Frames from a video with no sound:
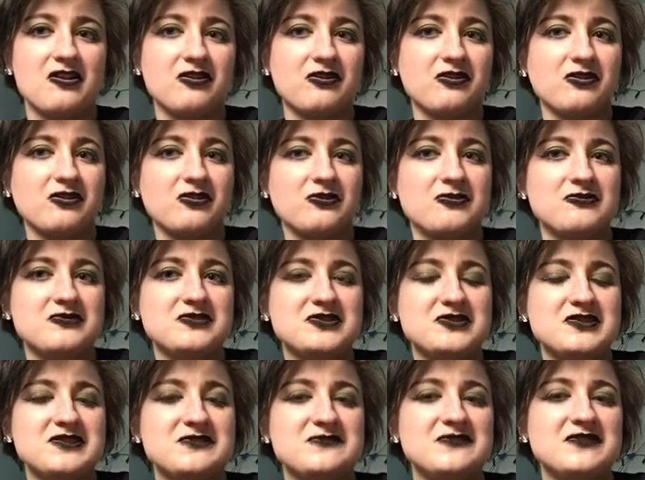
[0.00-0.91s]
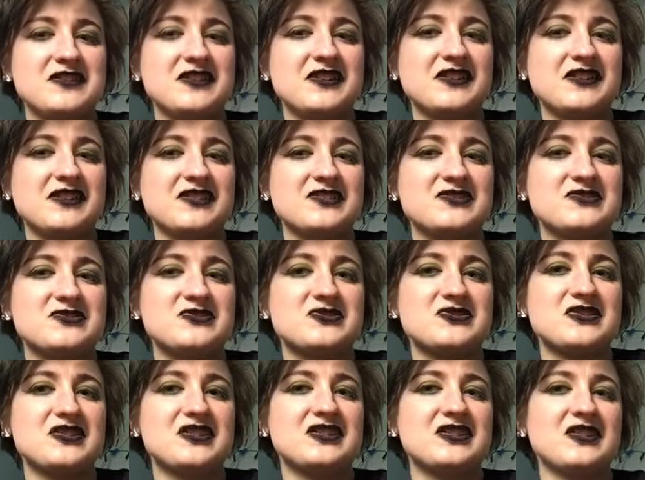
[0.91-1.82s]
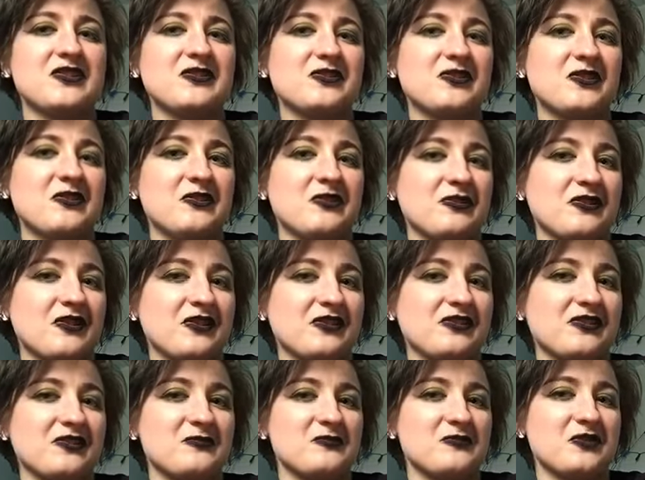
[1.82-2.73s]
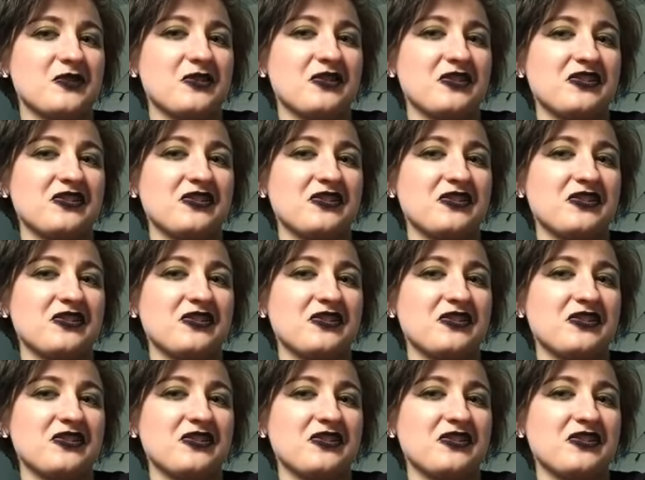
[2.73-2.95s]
so unique and shiny. Sorry, that's the one of the